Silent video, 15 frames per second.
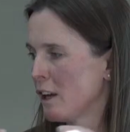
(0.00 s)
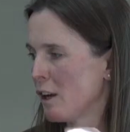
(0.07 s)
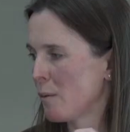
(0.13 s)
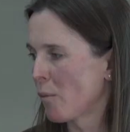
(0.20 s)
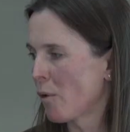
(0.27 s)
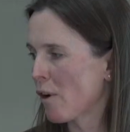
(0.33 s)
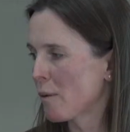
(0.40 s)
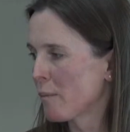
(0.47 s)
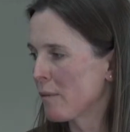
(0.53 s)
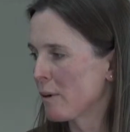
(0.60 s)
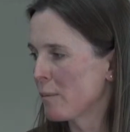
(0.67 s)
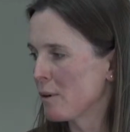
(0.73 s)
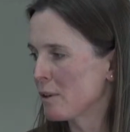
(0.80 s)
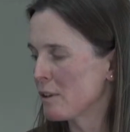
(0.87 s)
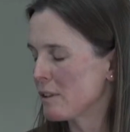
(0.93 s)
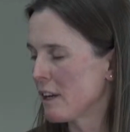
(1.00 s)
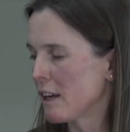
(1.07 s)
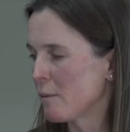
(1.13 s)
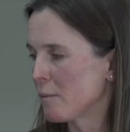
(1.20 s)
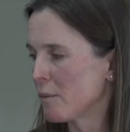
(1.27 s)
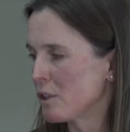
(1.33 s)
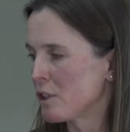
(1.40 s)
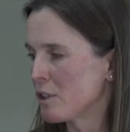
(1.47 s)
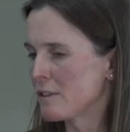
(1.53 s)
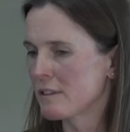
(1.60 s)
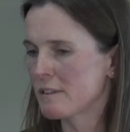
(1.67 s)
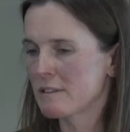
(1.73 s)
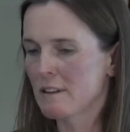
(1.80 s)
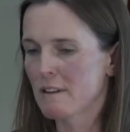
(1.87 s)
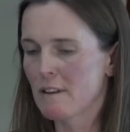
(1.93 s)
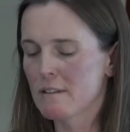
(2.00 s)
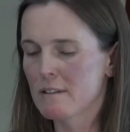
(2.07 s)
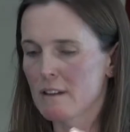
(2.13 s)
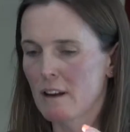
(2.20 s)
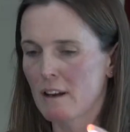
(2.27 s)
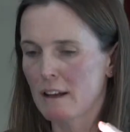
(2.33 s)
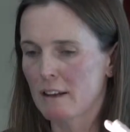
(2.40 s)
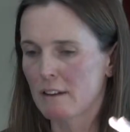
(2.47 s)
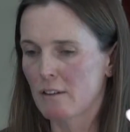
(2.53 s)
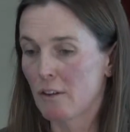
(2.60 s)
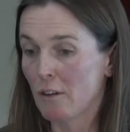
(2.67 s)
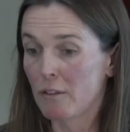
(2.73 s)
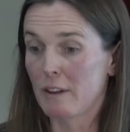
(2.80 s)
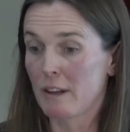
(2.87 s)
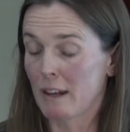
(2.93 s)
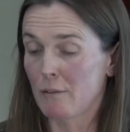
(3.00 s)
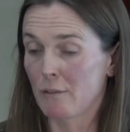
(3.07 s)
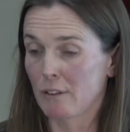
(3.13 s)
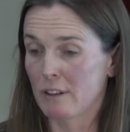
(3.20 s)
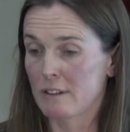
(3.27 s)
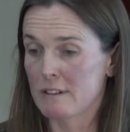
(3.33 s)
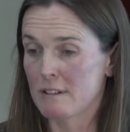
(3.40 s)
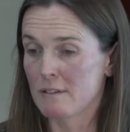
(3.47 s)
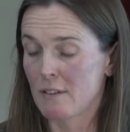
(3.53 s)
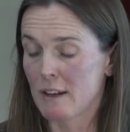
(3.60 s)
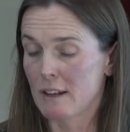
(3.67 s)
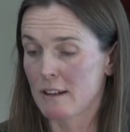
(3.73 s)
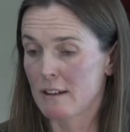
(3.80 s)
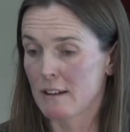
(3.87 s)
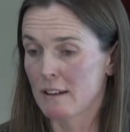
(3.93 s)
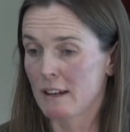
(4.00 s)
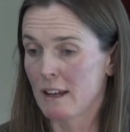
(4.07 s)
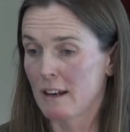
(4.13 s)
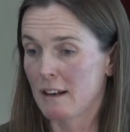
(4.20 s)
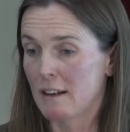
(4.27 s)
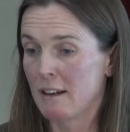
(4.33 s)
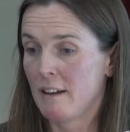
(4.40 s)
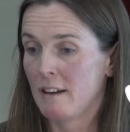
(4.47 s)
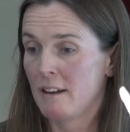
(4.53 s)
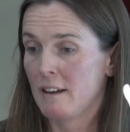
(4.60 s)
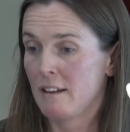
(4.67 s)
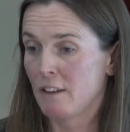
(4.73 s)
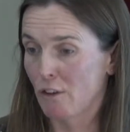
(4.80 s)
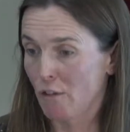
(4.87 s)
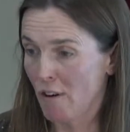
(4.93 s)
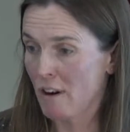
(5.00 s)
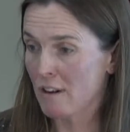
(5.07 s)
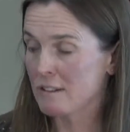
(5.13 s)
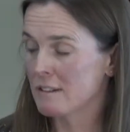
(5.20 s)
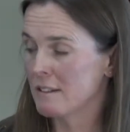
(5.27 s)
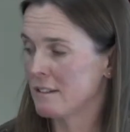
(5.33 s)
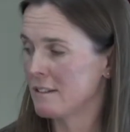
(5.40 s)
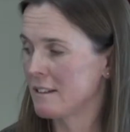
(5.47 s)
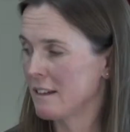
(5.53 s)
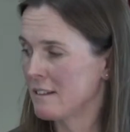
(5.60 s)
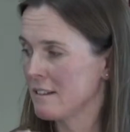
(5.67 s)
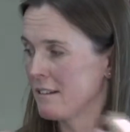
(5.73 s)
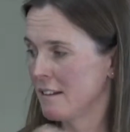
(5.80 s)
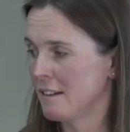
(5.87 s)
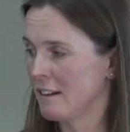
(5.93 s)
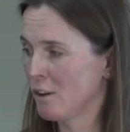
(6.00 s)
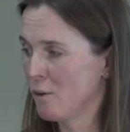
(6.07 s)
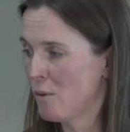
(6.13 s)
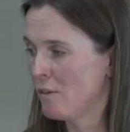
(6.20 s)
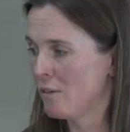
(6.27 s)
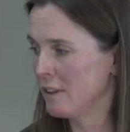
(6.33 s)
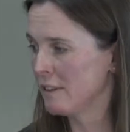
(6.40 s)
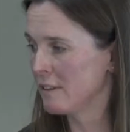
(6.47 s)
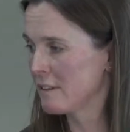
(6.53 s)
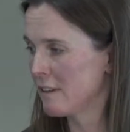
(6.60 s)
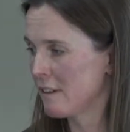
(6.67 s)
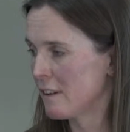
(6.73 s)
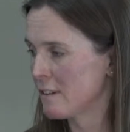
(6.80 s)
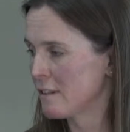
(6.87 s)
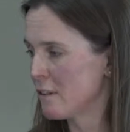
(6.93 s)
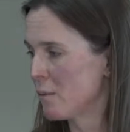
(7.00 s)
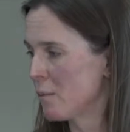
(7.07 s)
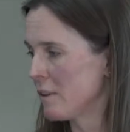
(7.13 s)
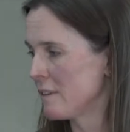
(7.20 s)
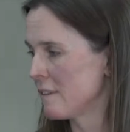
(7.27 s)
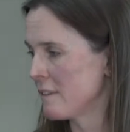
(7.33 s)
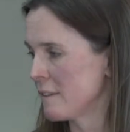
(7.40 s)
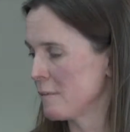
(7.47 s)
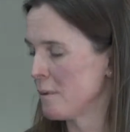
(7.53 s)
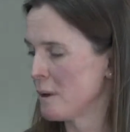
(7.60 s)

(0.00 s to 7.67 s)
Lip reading: primary producers. So those are like on the African savanna. Again, the grasses, that's the equivalent. So those are the ones that